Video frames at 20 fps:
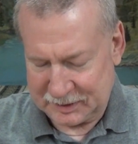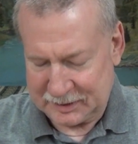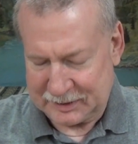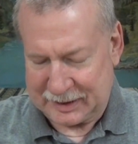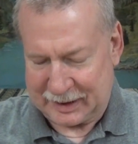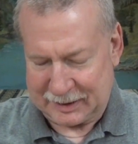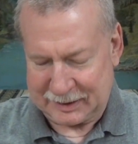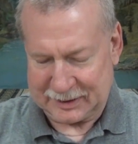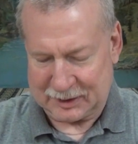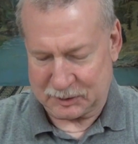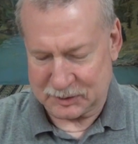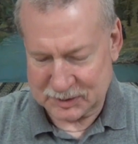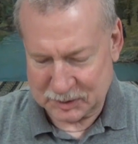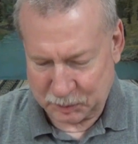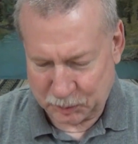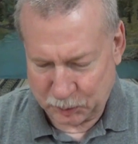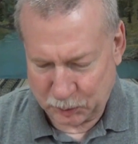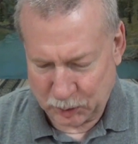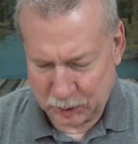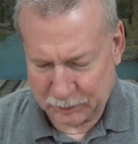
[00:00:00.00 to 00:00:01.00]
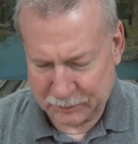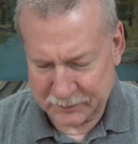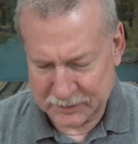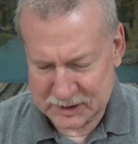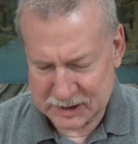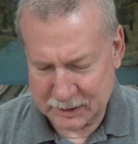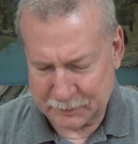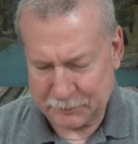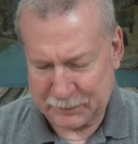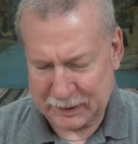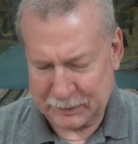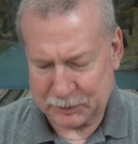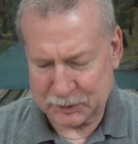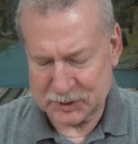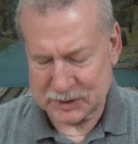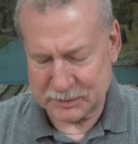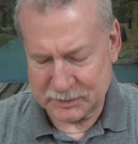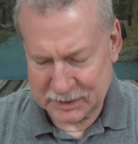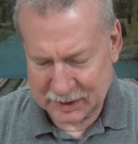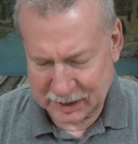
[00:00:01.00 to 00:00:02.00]
that doesn't work with some people.
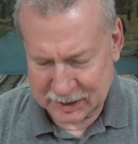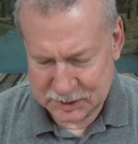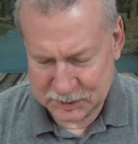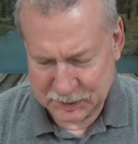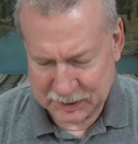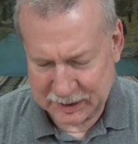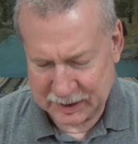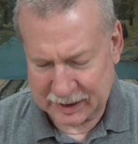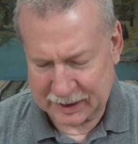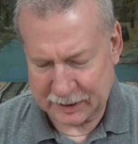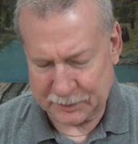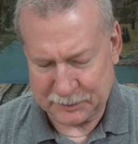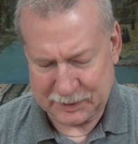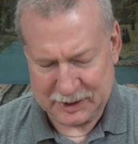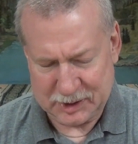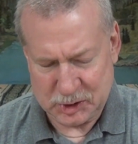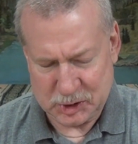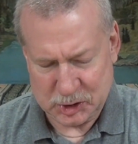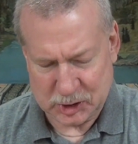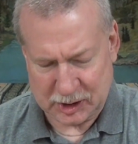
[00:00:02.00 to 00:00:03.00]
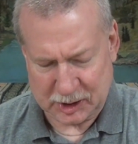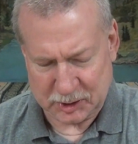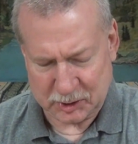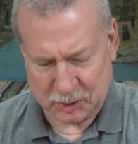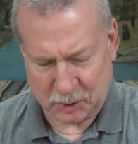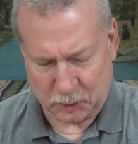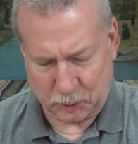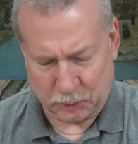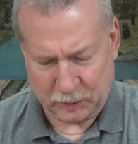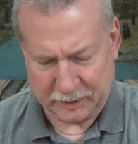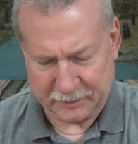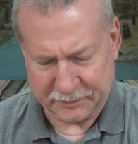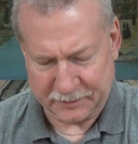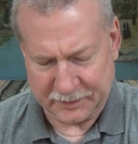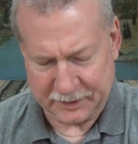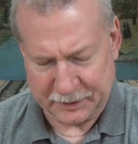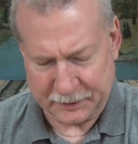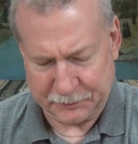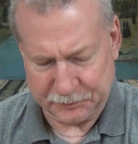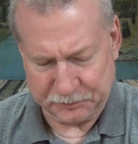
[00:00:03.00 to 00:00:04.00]
Sometimes we got to be gentle with
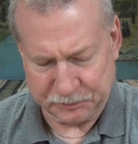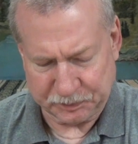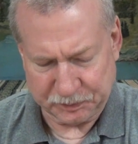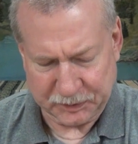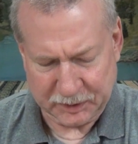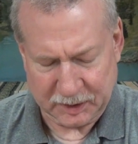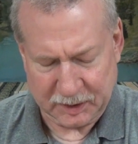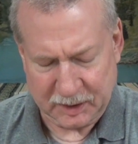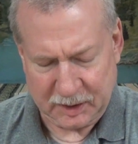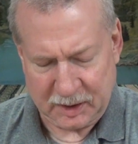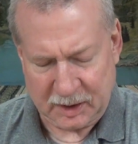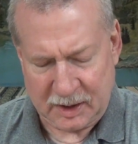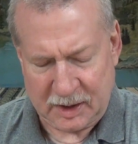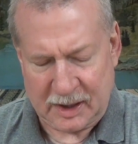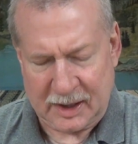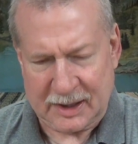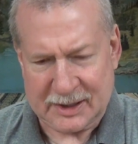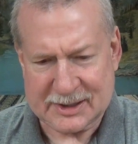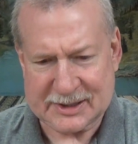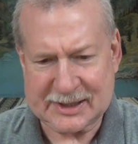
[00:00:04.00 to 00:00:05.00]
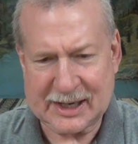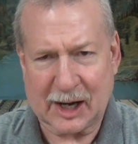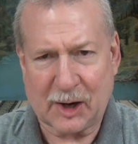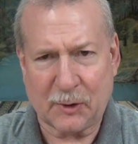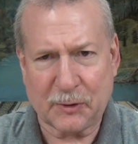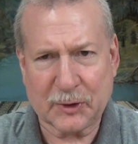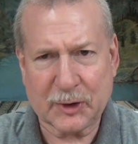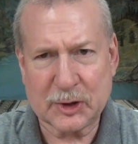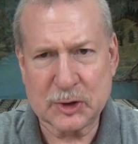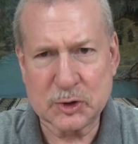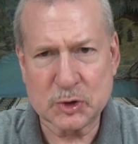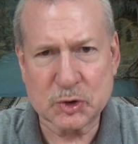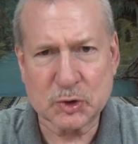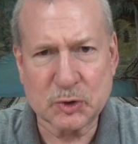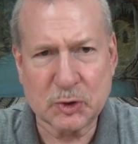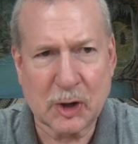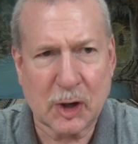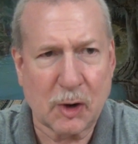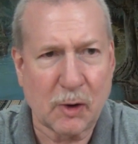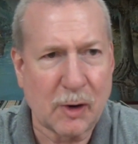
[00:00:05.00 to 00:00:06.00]
them. Self
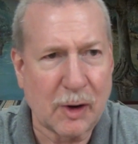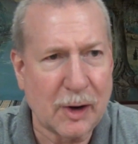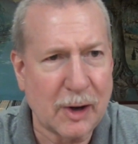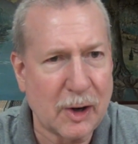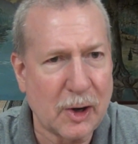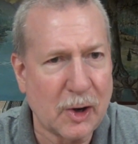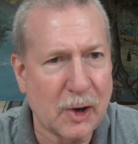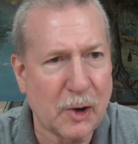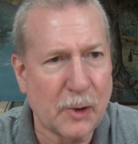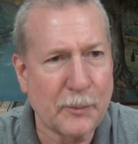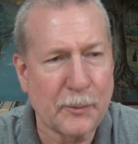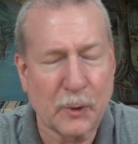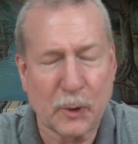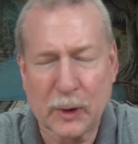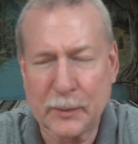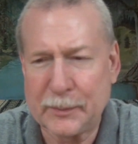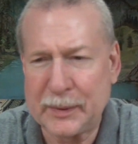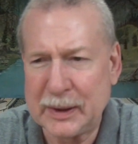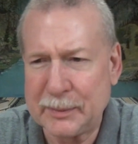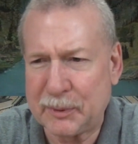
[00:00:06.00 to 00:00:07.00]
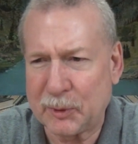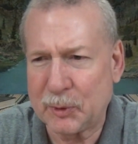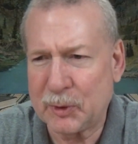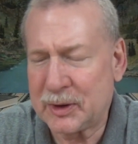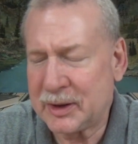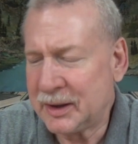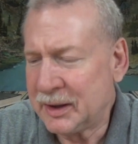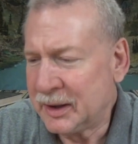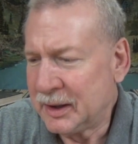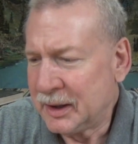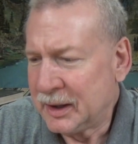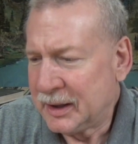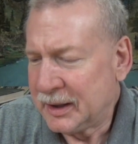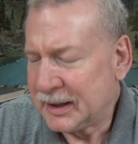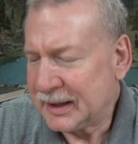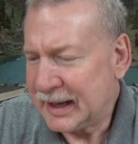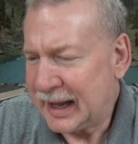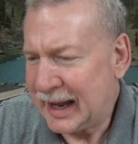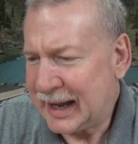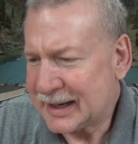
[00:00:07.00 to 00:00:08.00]
control. Oh boy, people
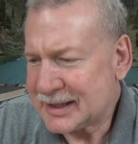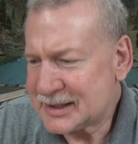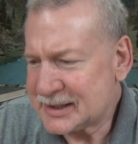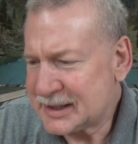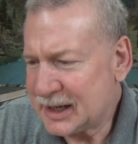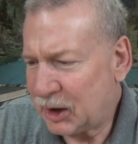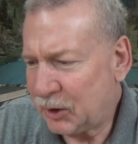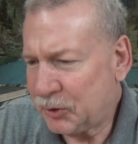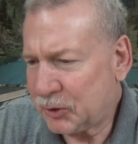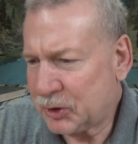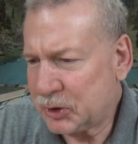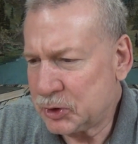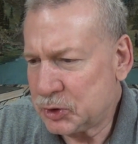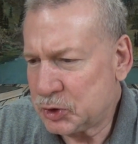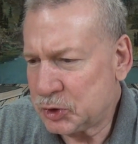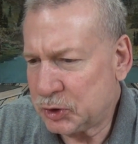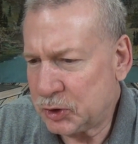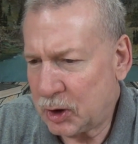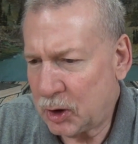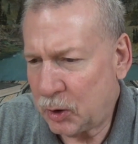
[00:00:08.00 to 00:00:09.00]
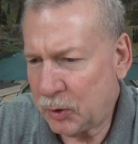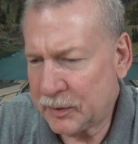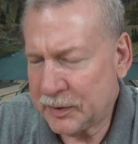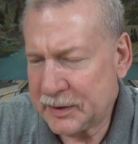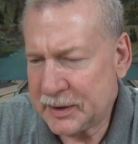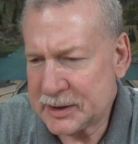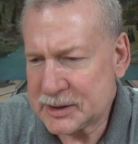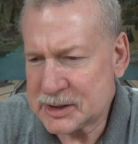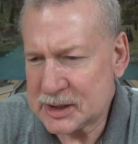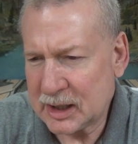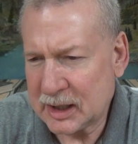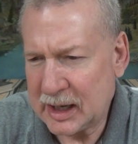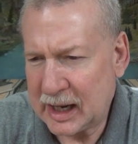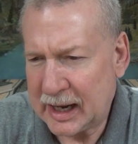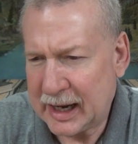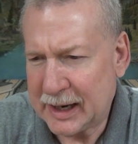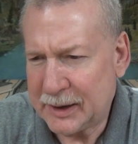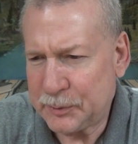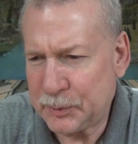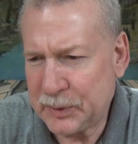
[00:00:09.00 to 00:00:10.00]
lack self control in this
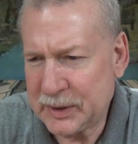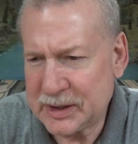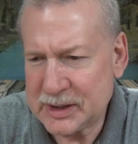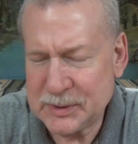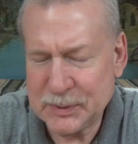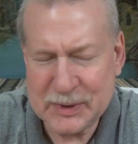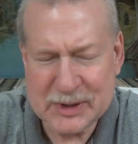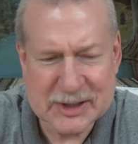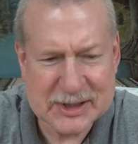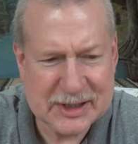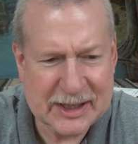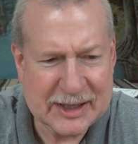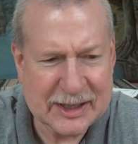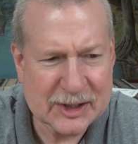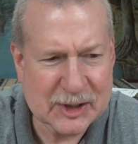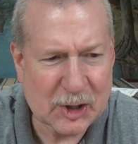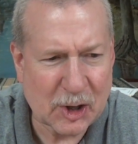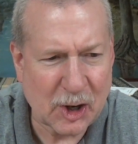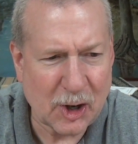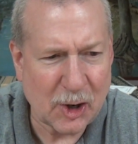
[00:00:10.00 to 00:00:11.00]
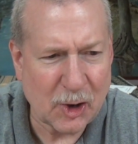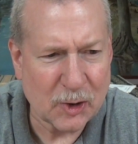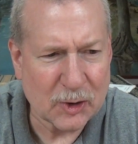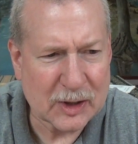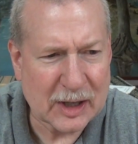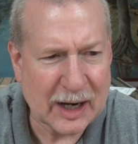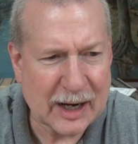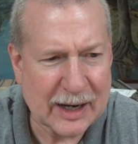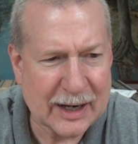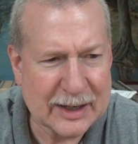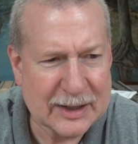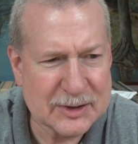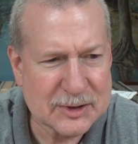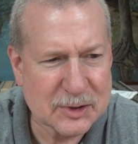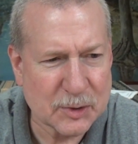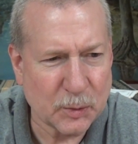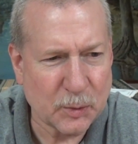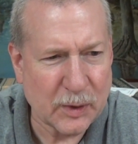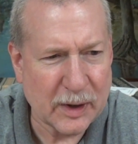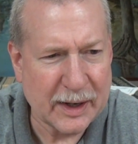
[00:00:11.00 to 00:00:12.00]
life. We, we see it in all
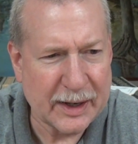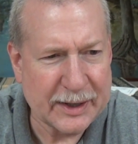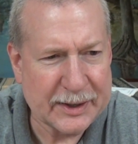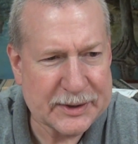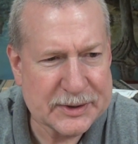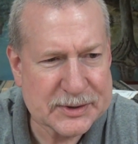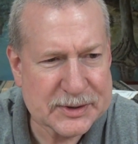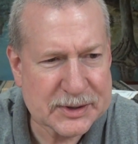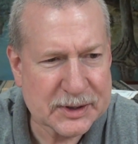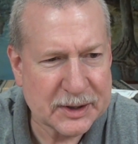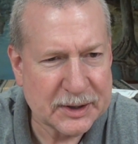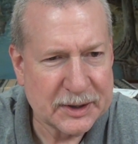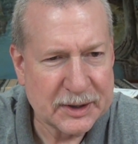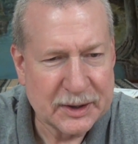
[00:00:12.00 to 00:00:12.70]
kinds of ways.